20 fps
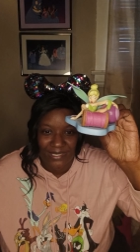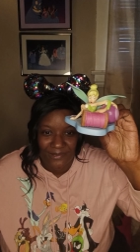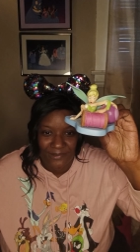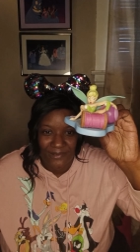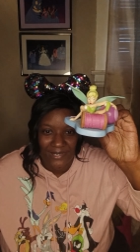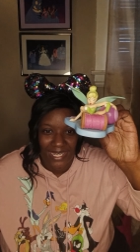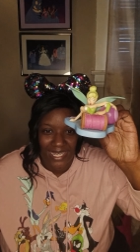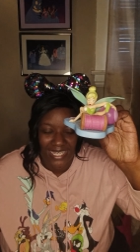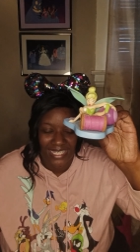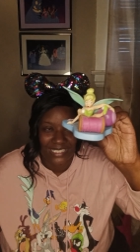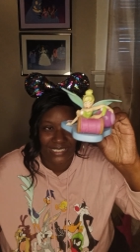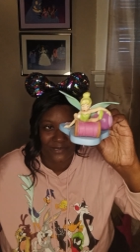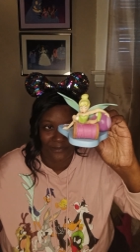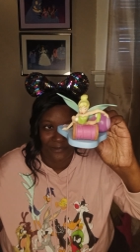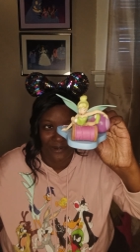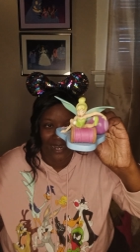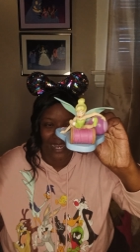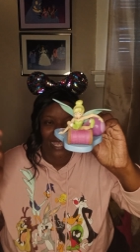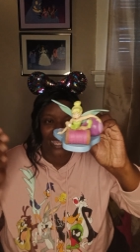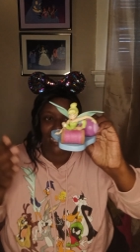you guys,
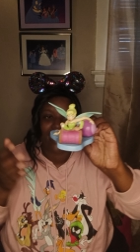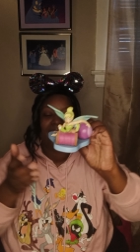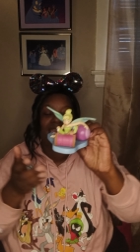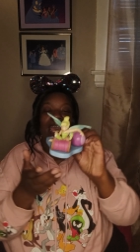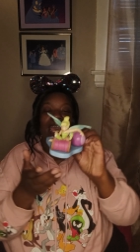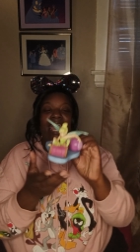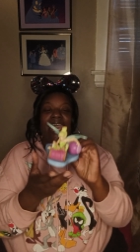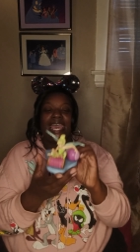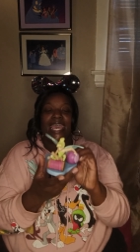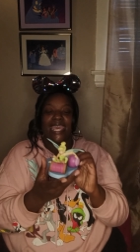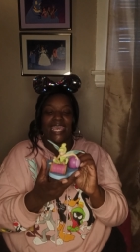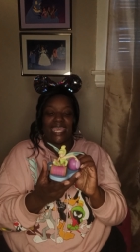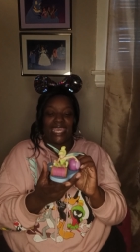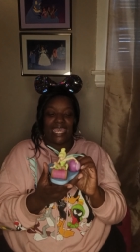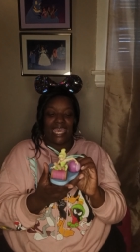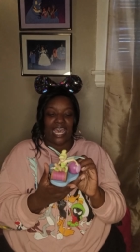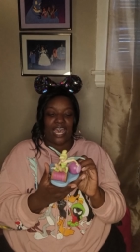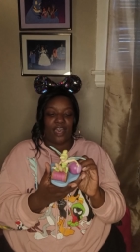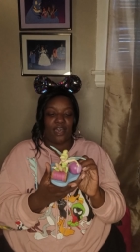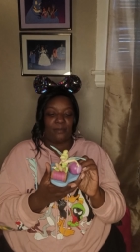right? And
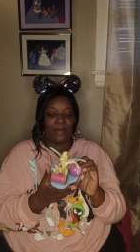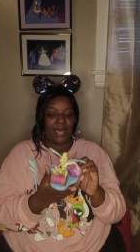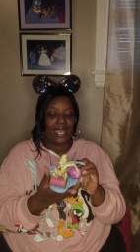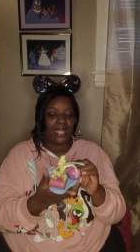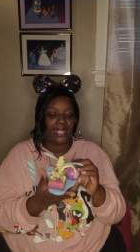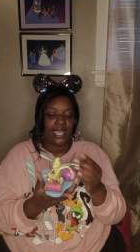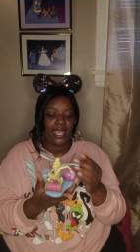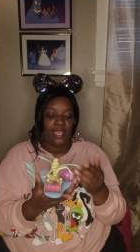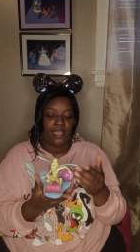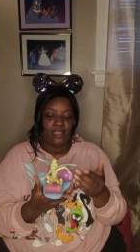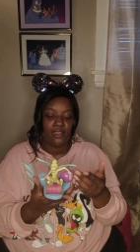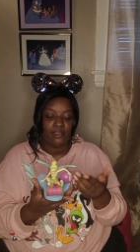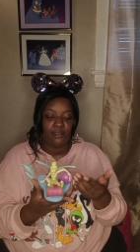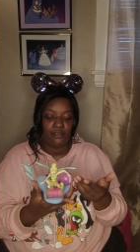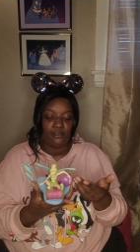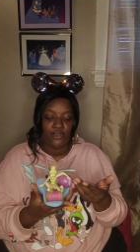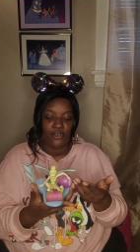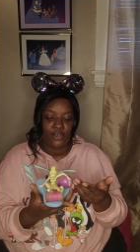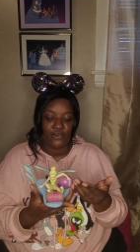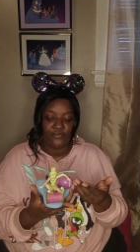um, I got her
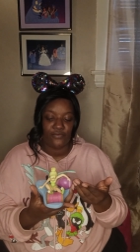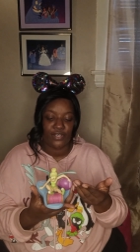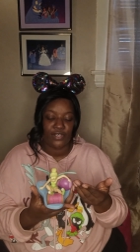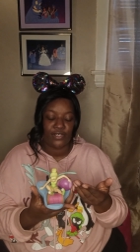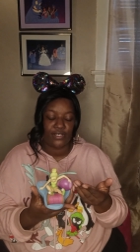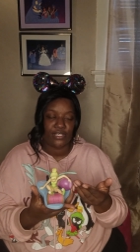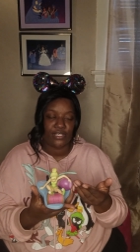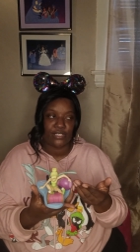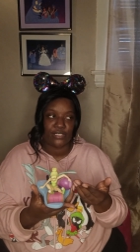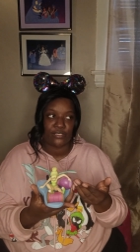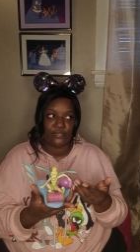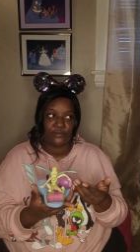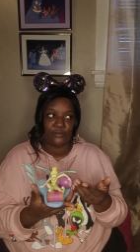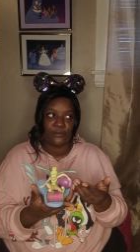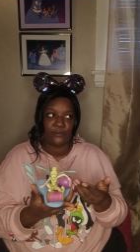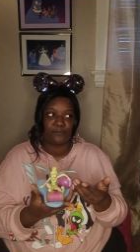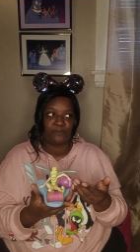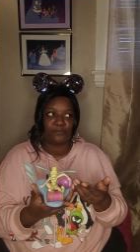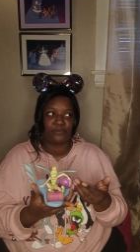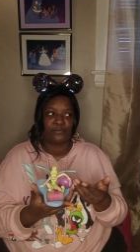off of
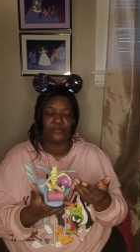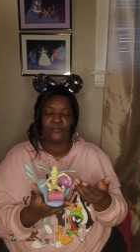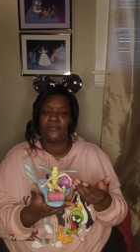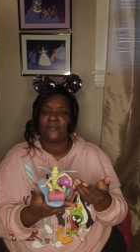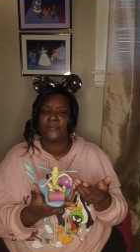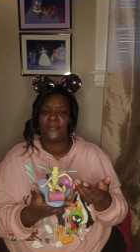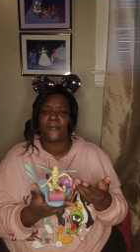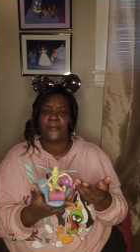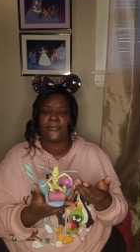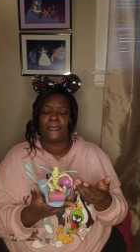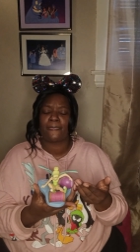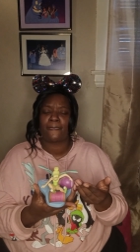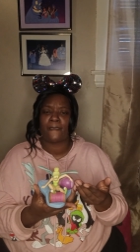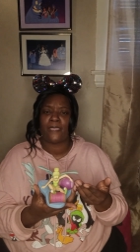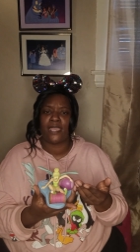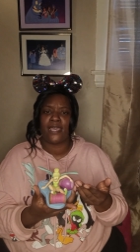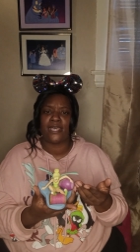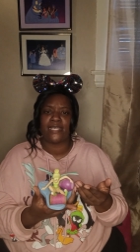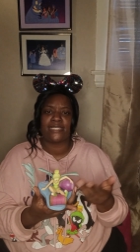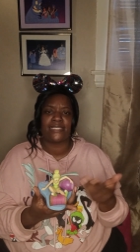
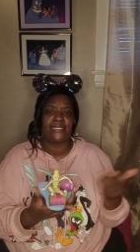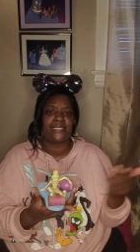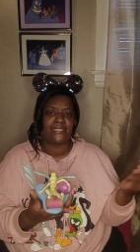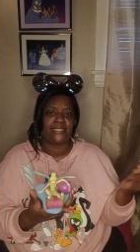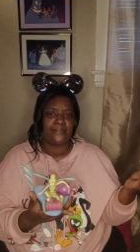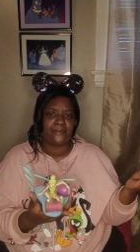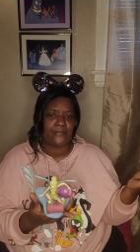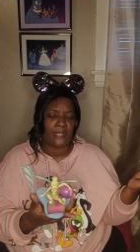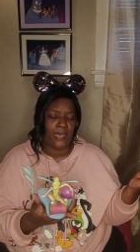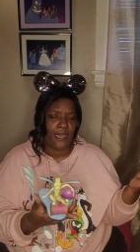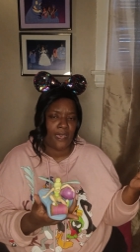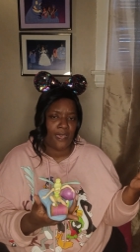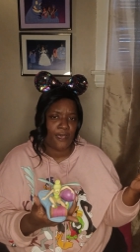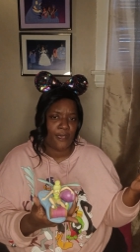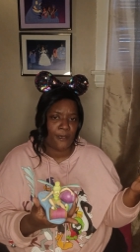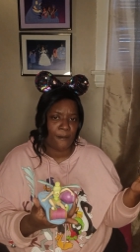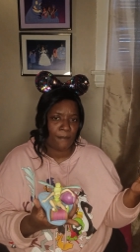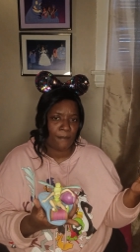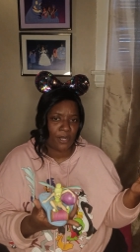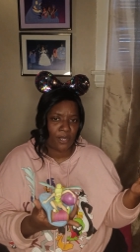a,
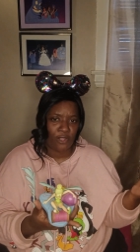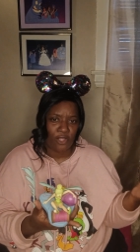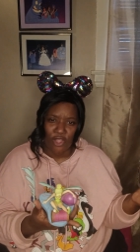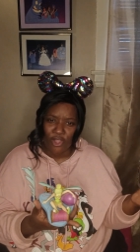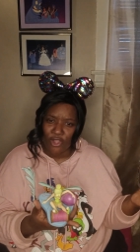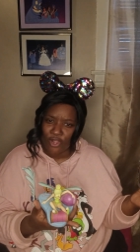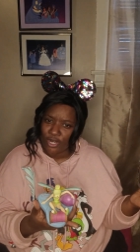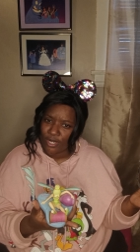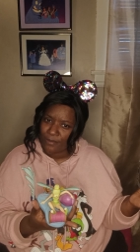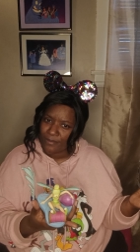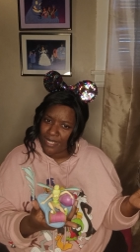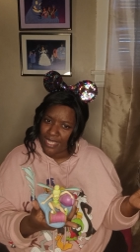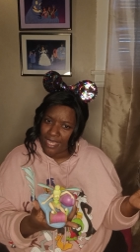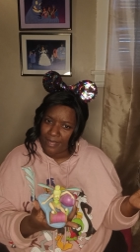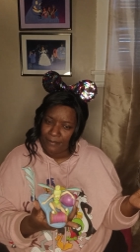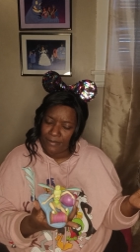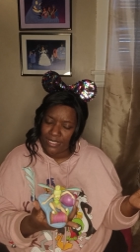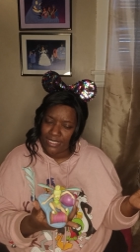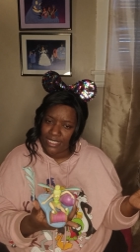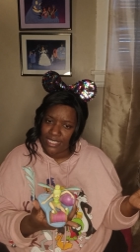um, a Kari, I
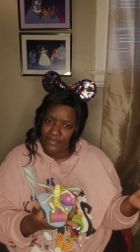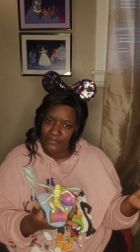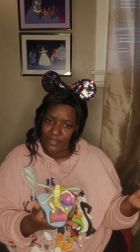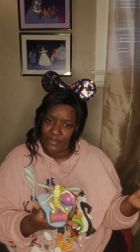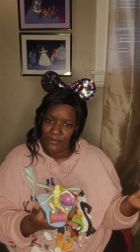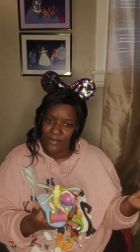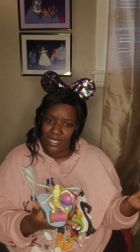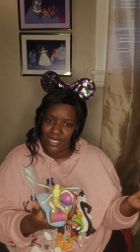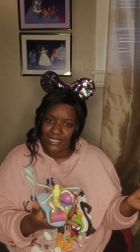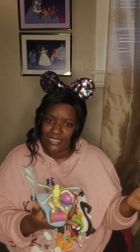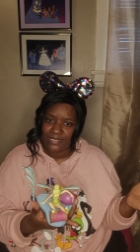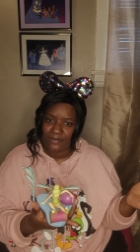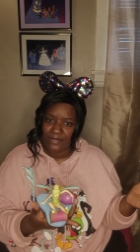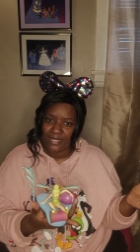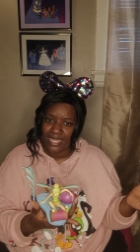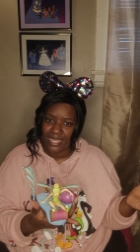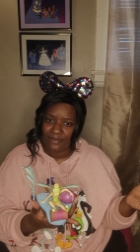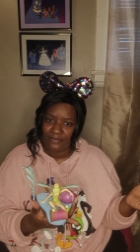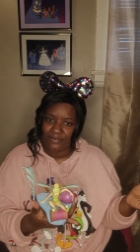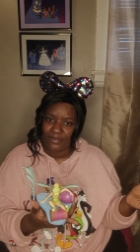believe it was, or
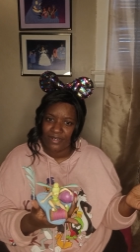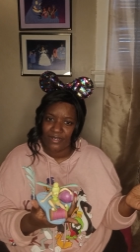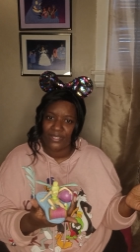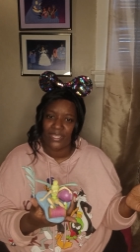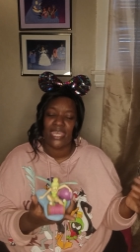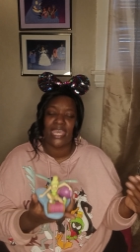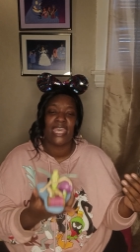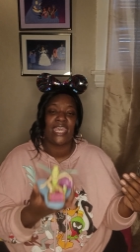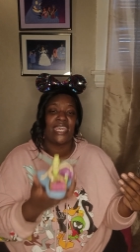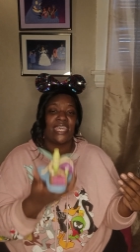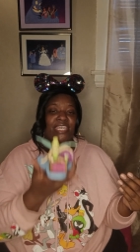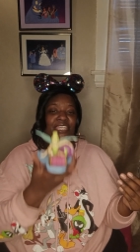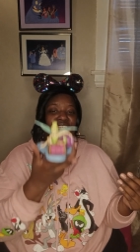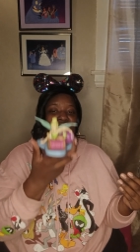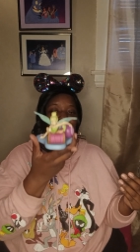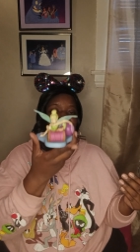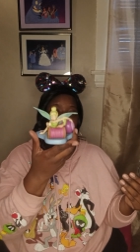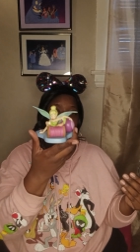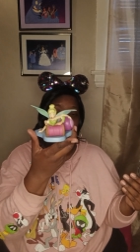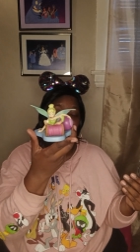whatever. And she
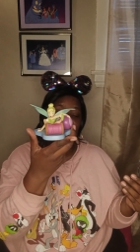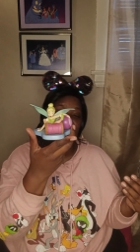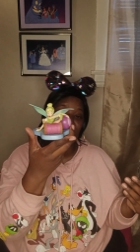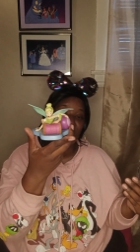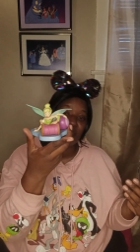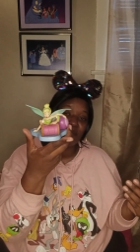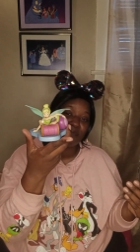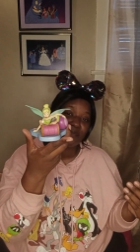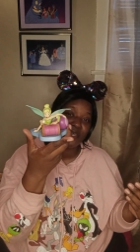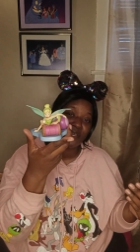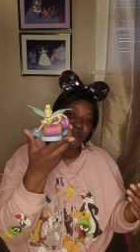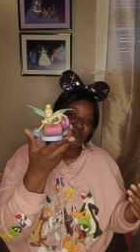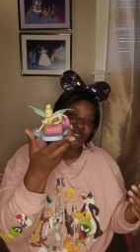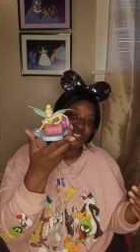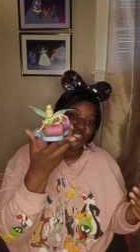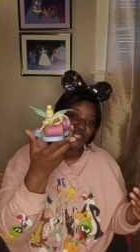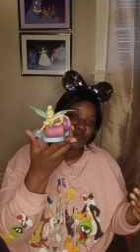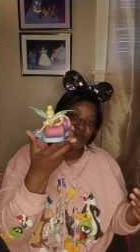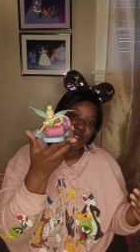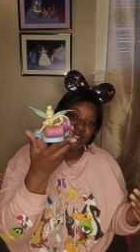came in the mail.
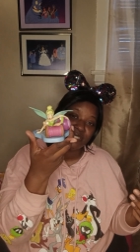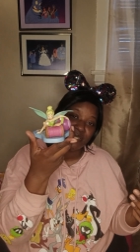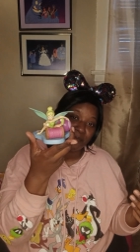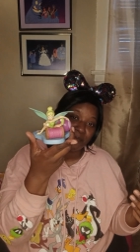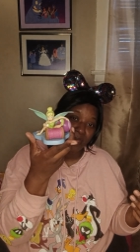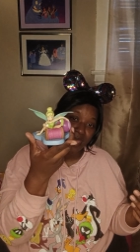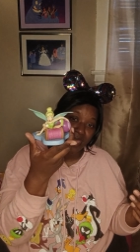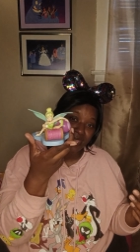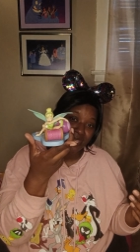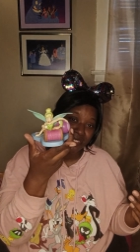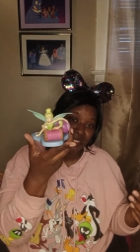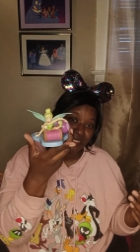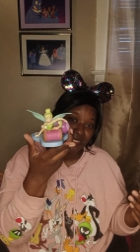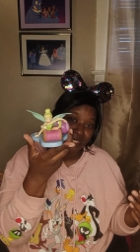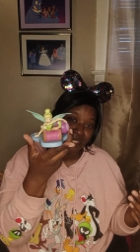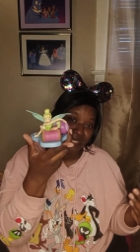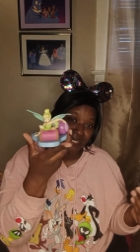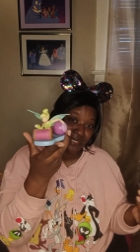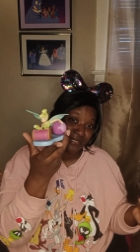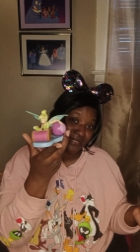She was
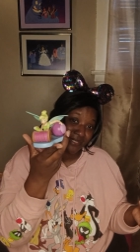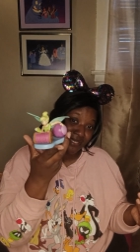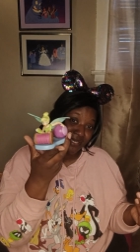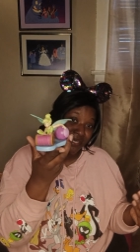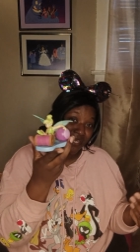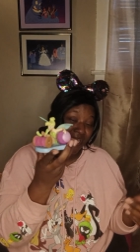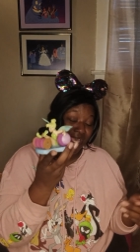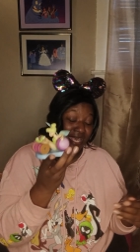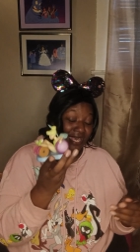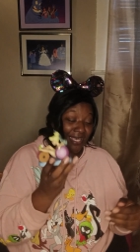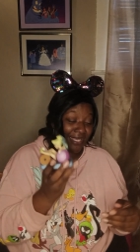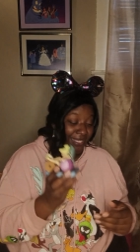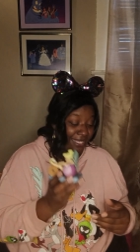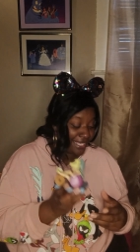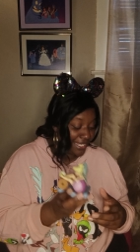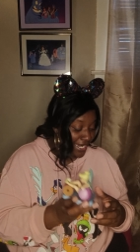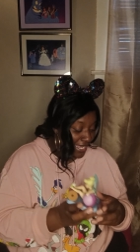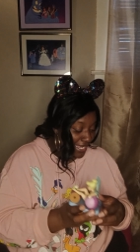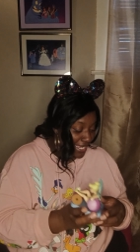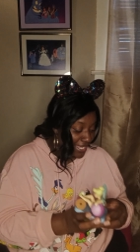amazing.
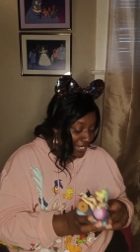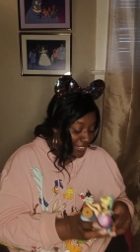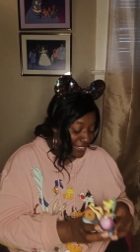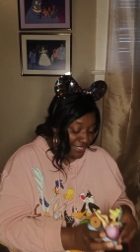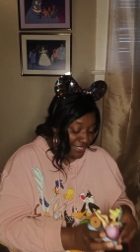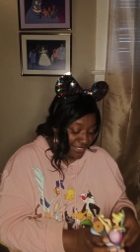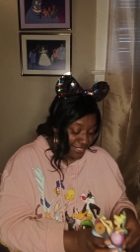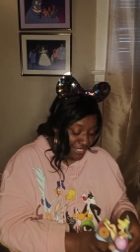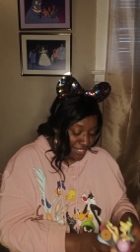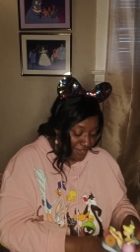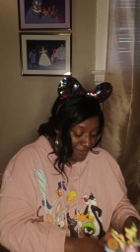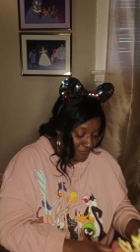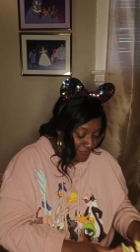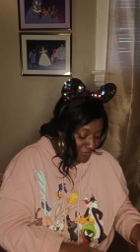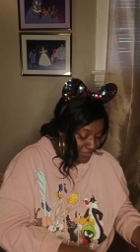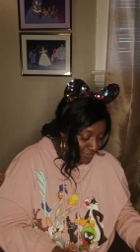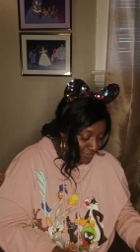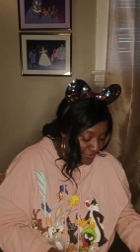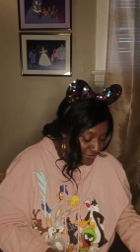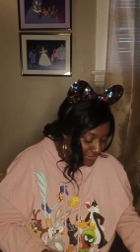And I got a good deal for
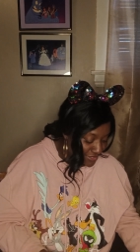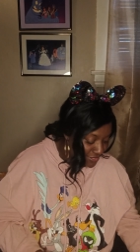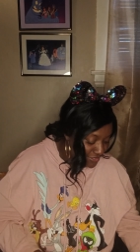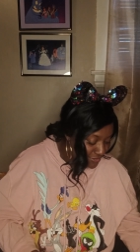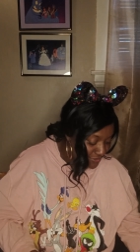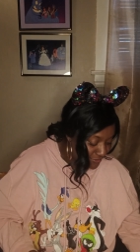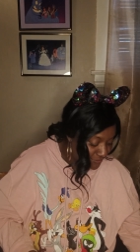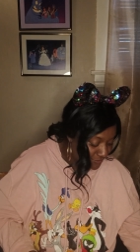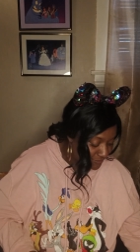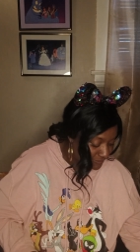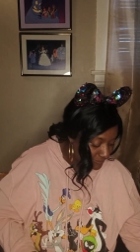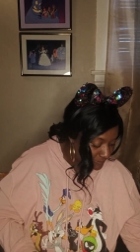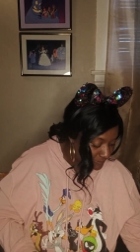her, too.